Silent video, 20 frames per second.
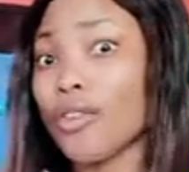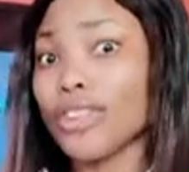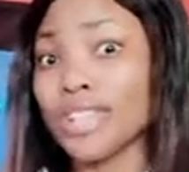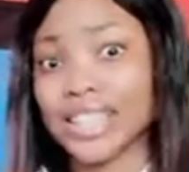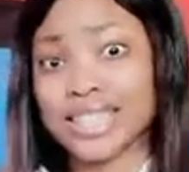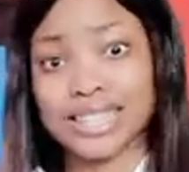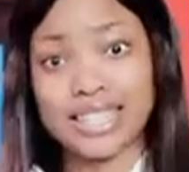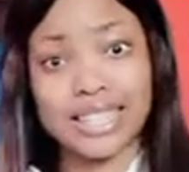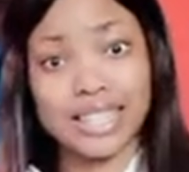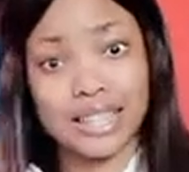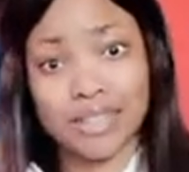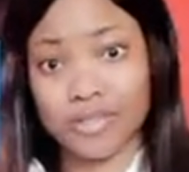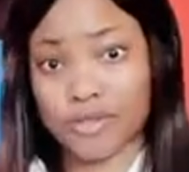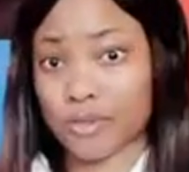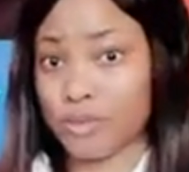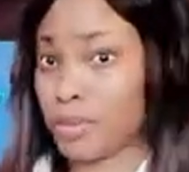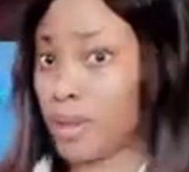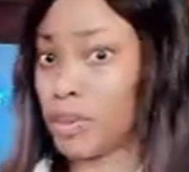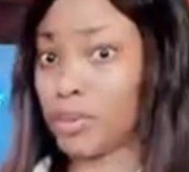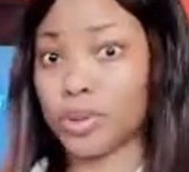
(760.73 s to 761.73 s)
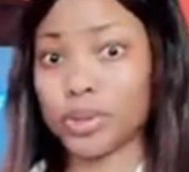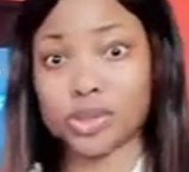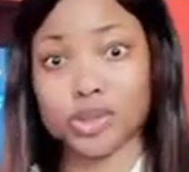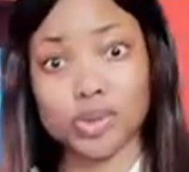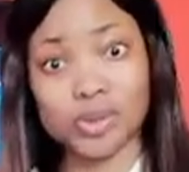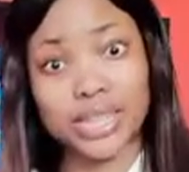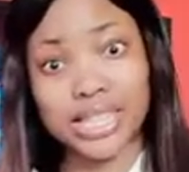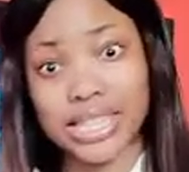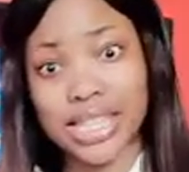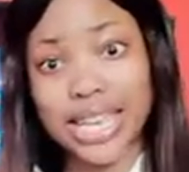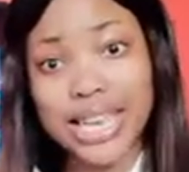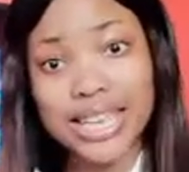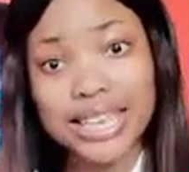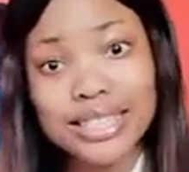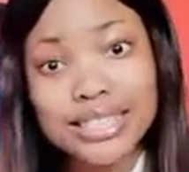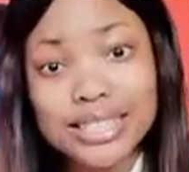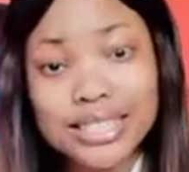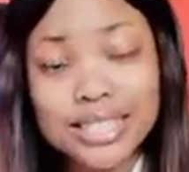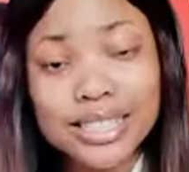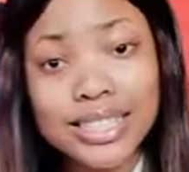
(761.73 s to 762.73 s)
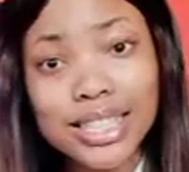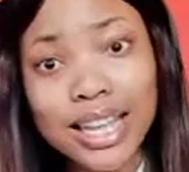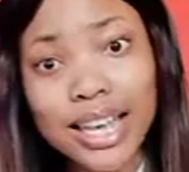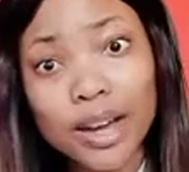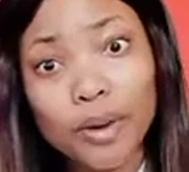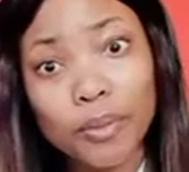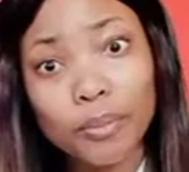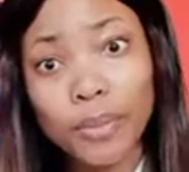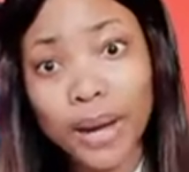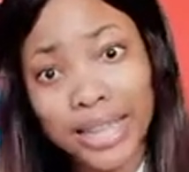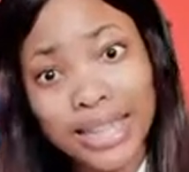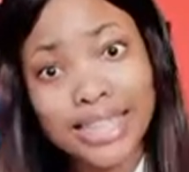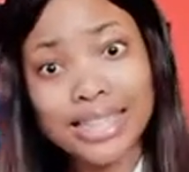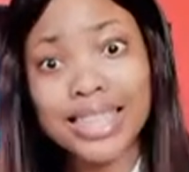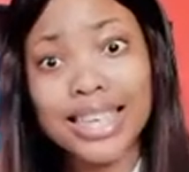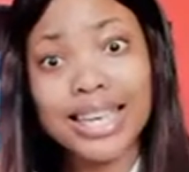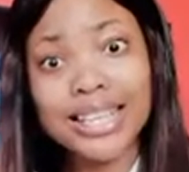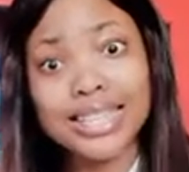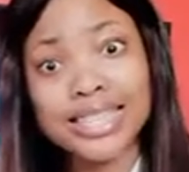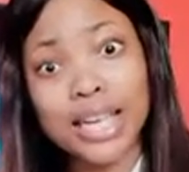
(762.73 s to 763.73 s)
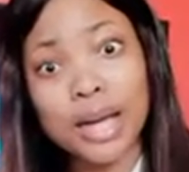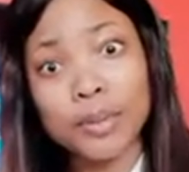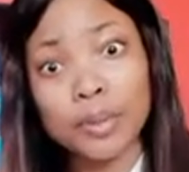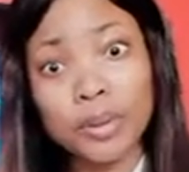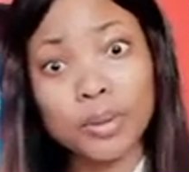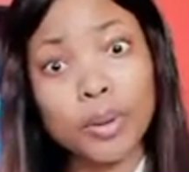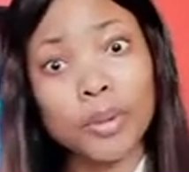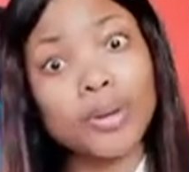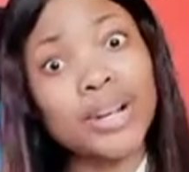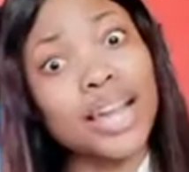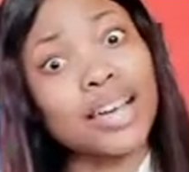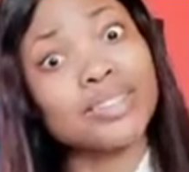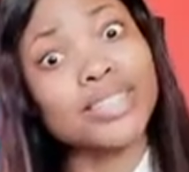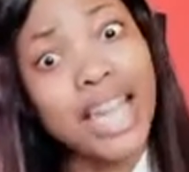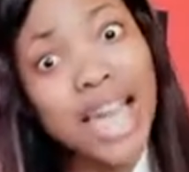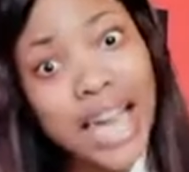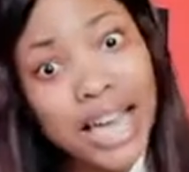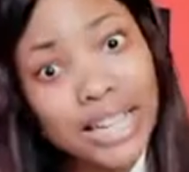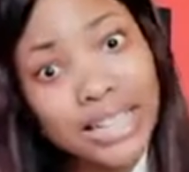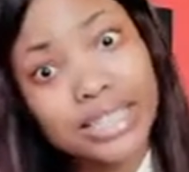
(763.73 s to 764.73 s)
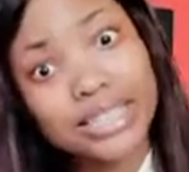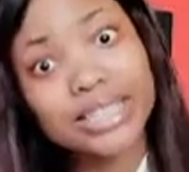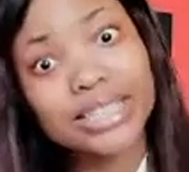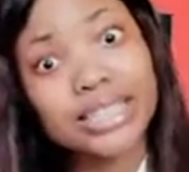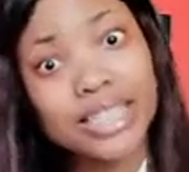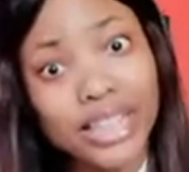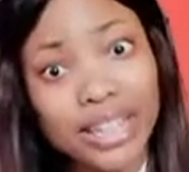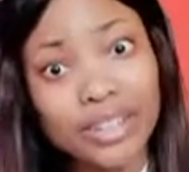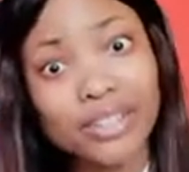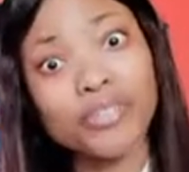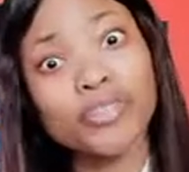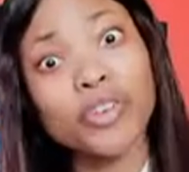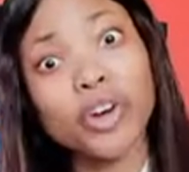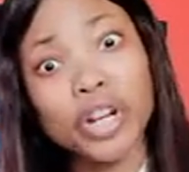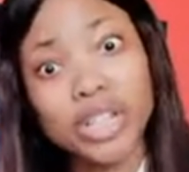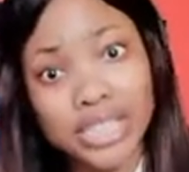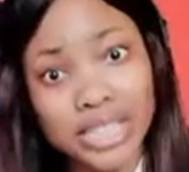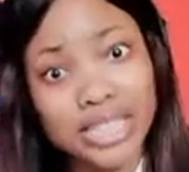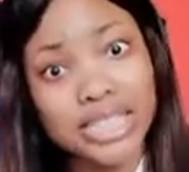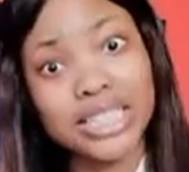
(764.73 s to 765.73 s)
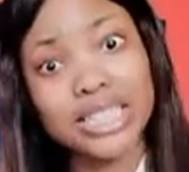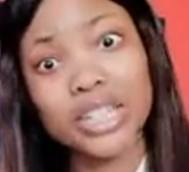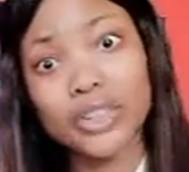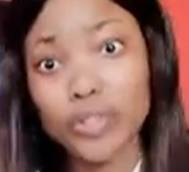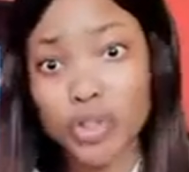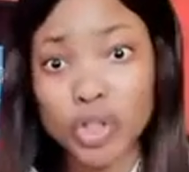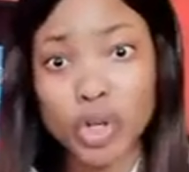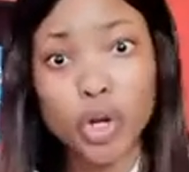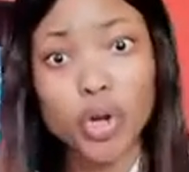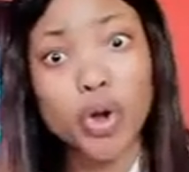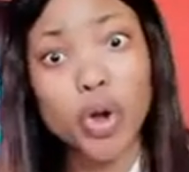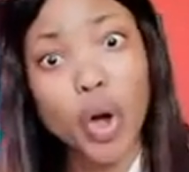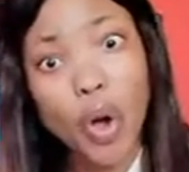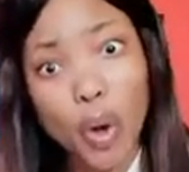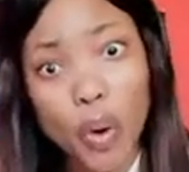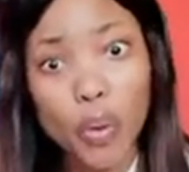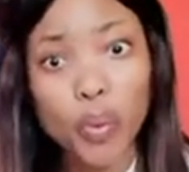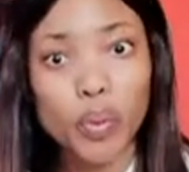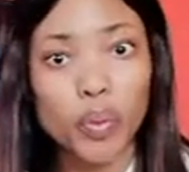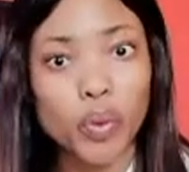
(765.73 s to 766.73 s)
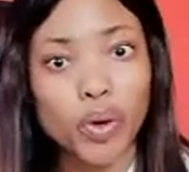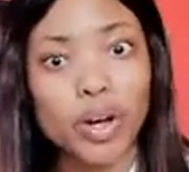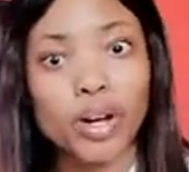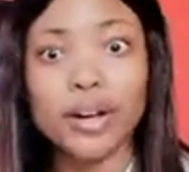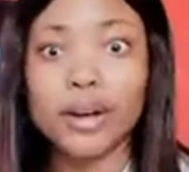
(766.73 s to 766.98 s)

obviously people do the things. By the things, I mean people have sex in varsity, if you don't know.